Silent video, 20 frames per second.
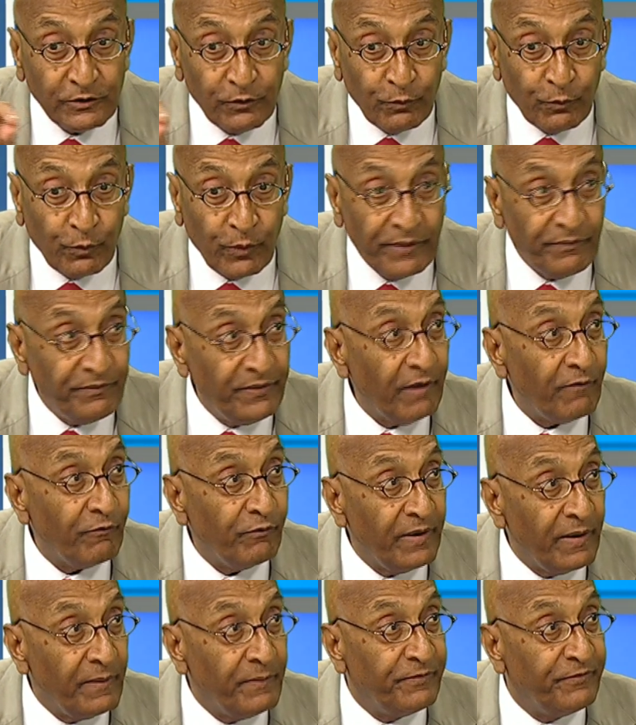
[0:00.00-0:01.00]
they will
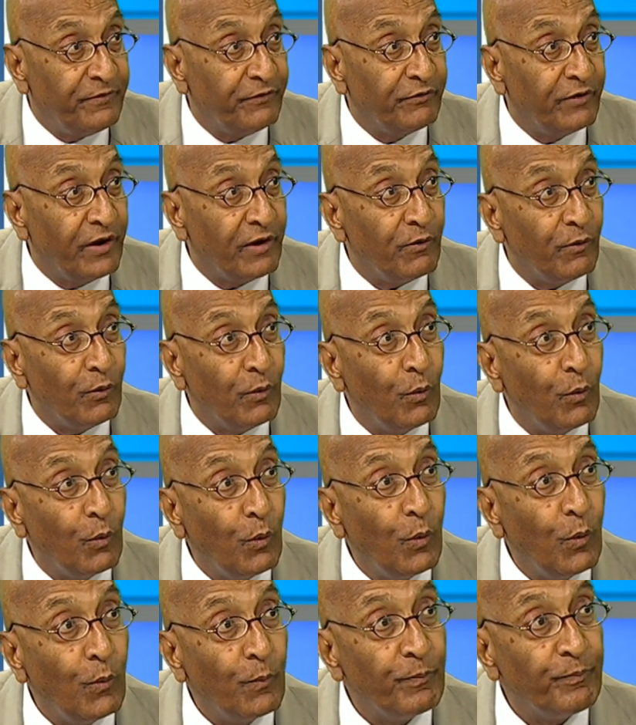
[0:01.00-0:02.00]
be
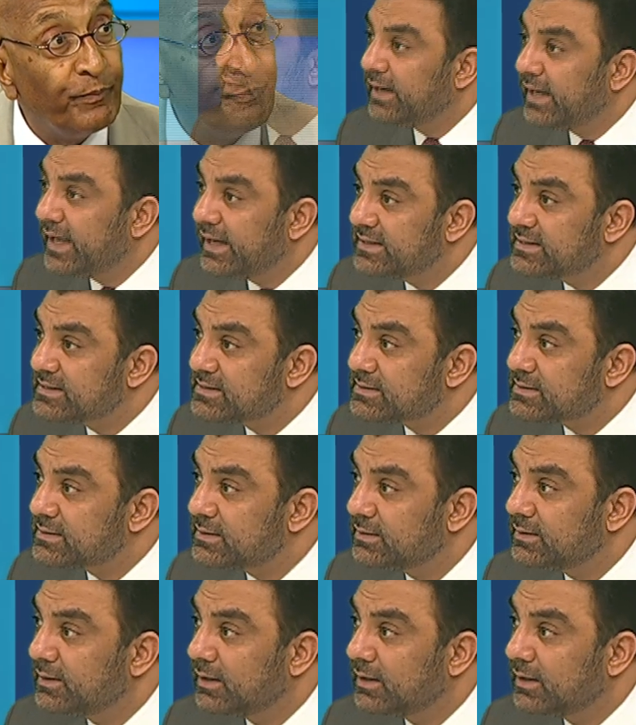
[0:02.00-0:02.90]
the third biggest